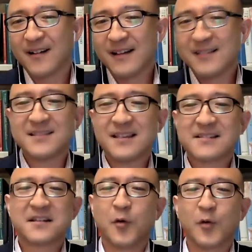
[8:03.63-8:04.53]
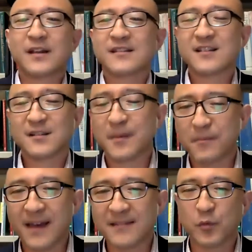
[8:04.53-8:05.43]
This is actually Orientalism
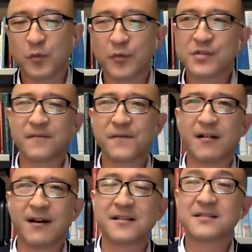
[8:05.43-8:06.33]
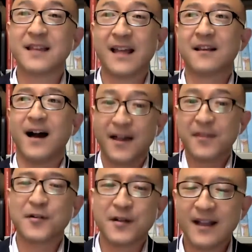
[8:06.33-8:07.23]
at best, where we're trying to figure out, understand the
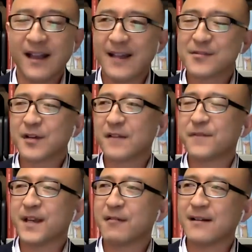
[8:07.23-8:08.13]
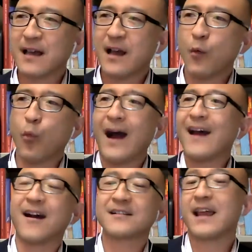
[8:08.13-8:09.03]
other and trying to figure out
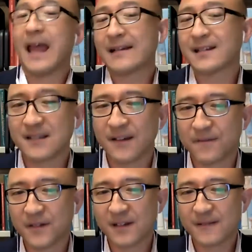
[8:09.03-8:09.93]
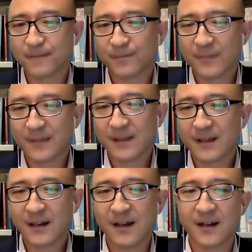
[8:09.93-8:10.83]
why are they acting different.
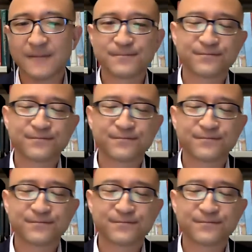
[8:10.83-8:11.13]
One